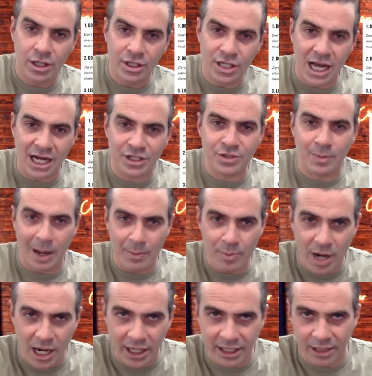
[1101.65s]
not to my
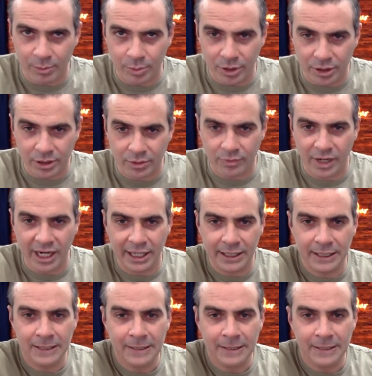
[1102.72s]
pocketbook, right?